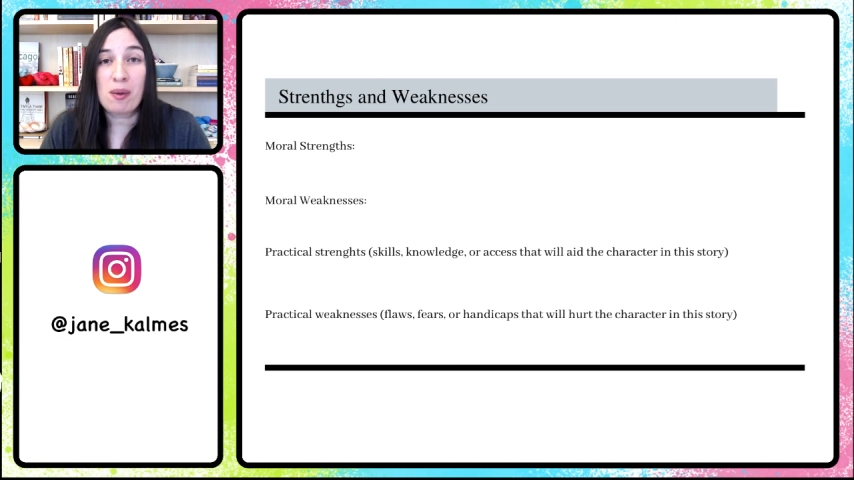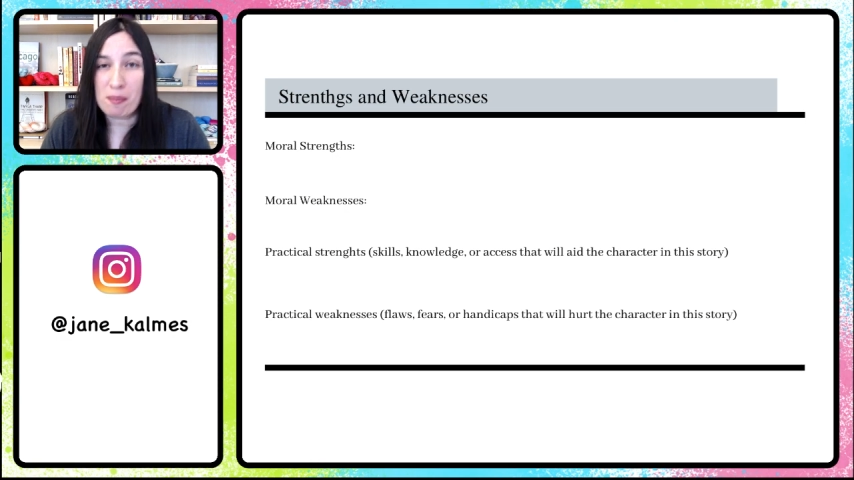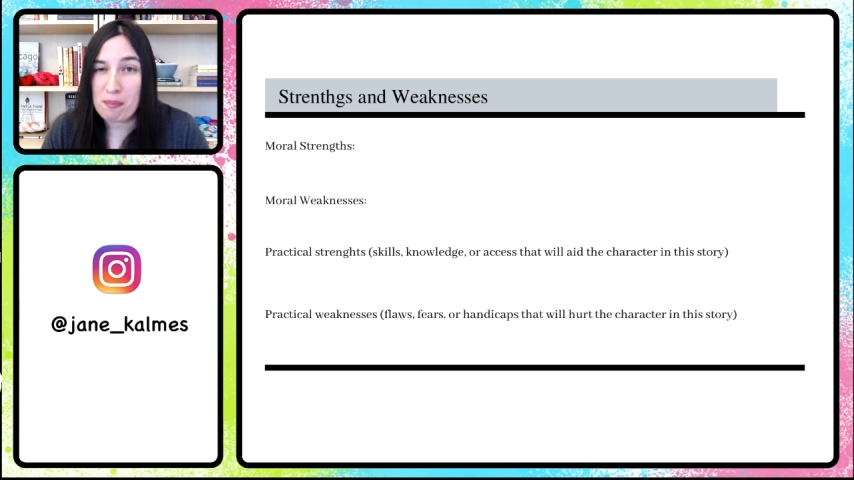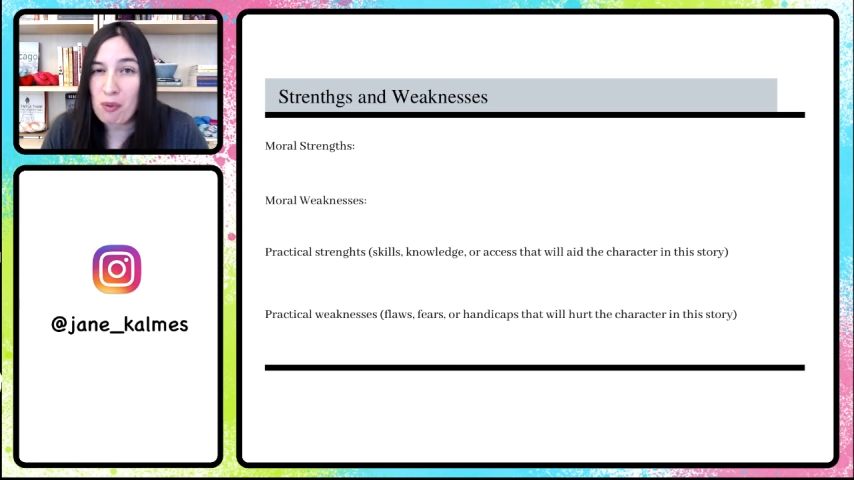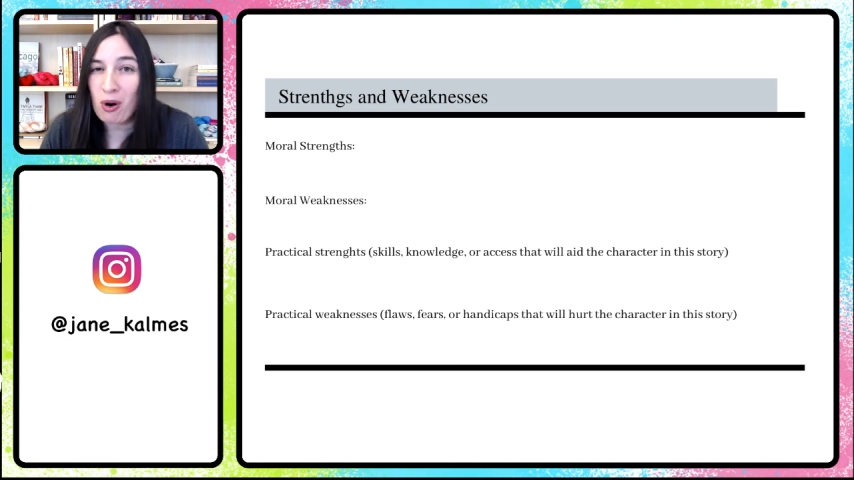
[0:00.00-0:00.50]

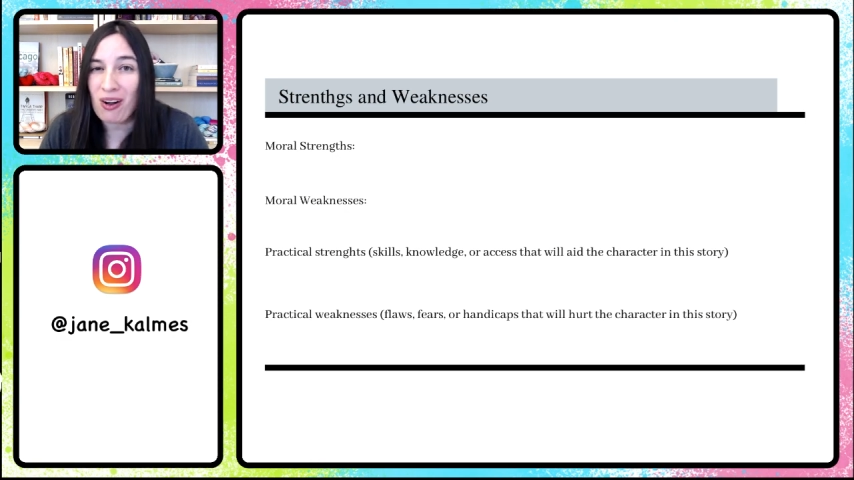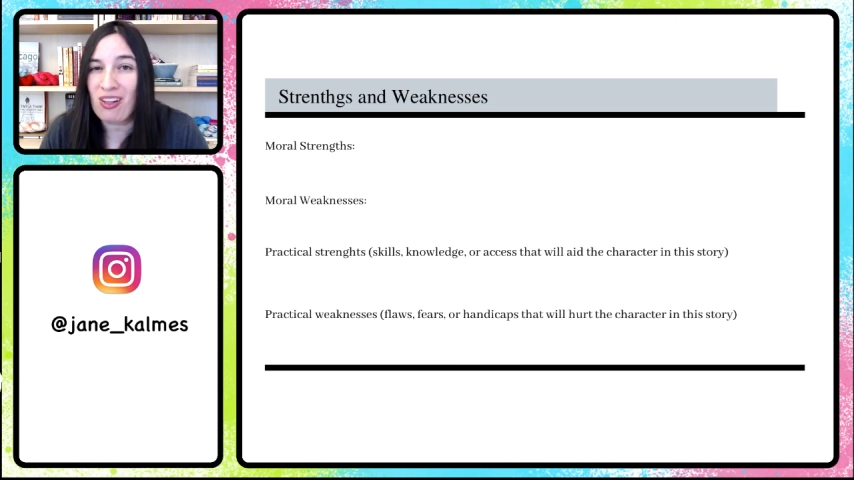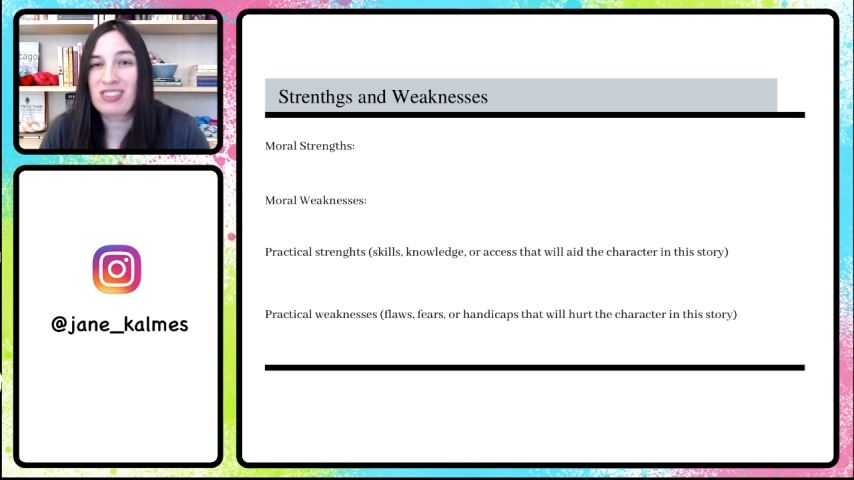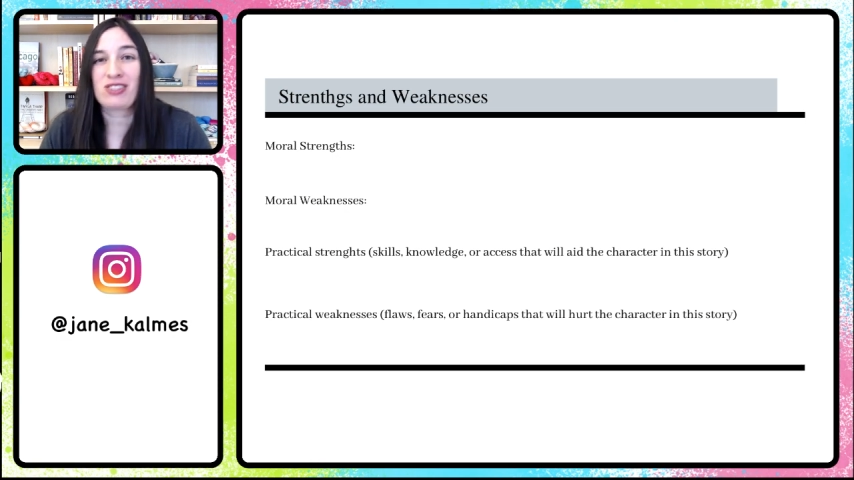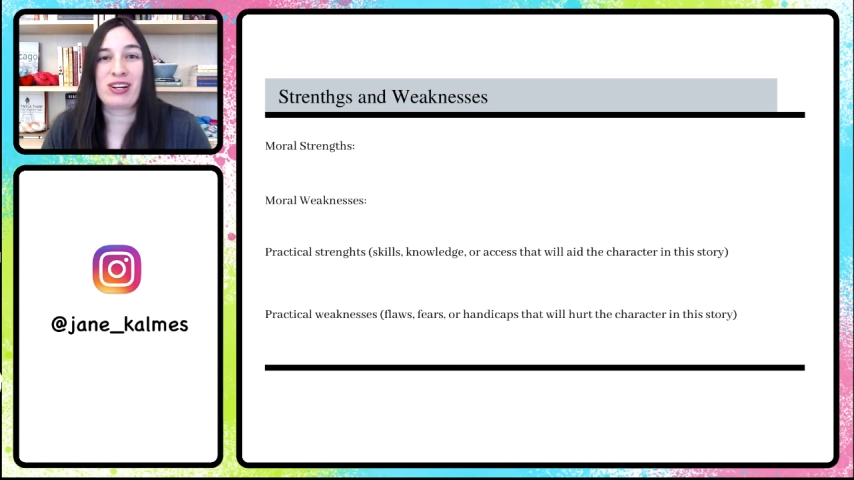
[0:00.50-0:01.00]
moral
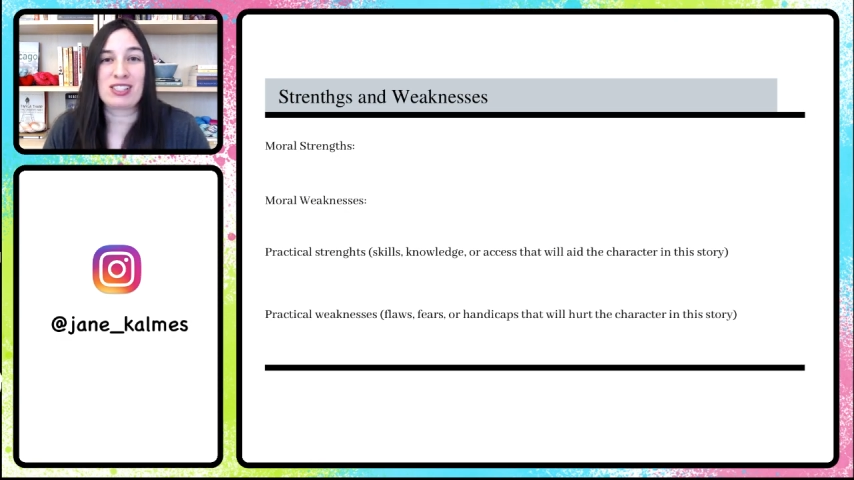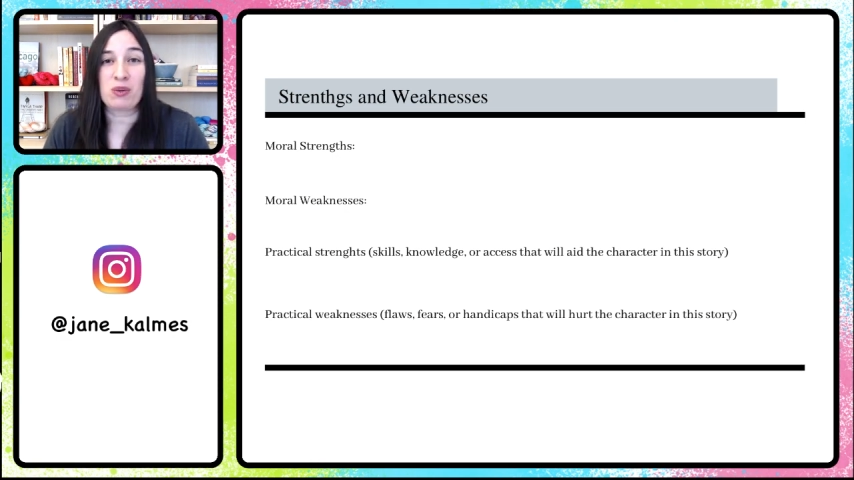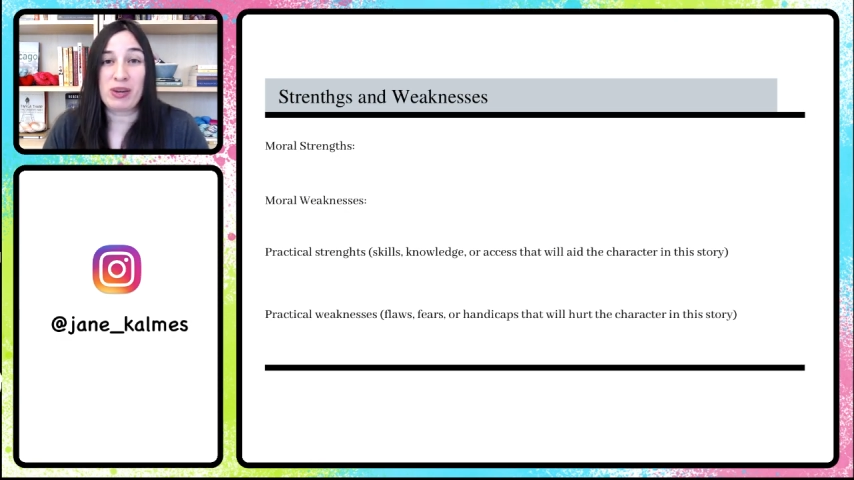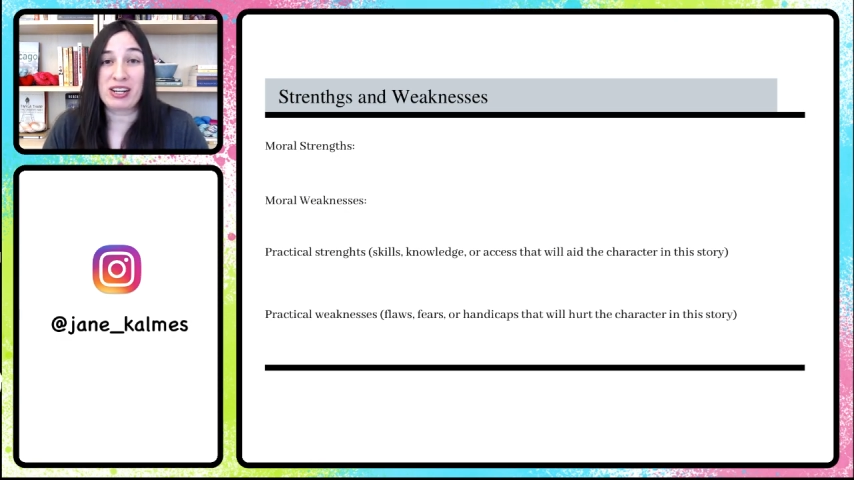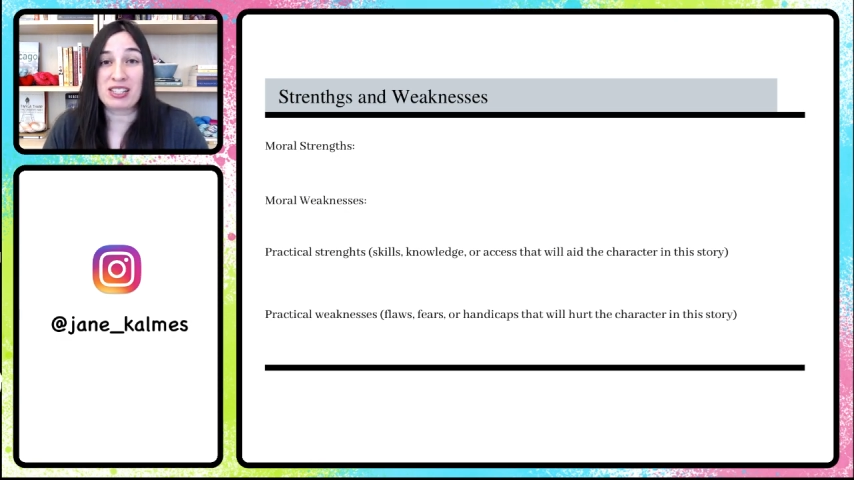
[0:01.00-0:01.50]
strengths and
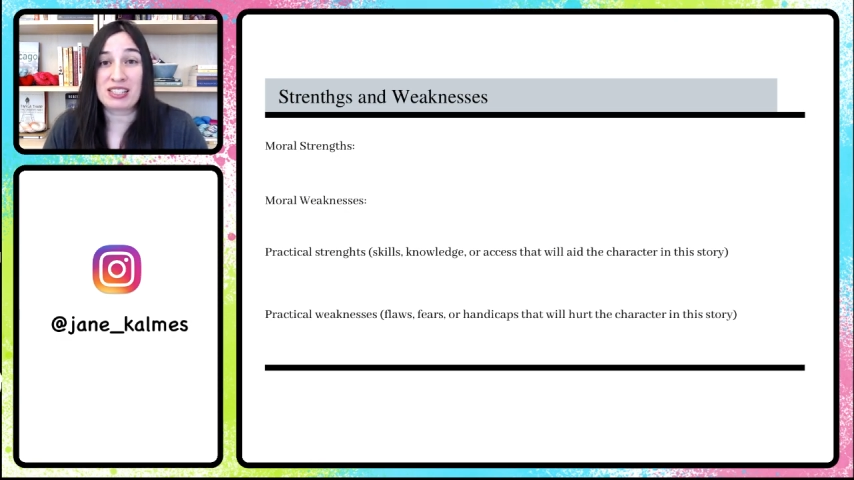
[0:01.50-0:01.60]
weaknesses,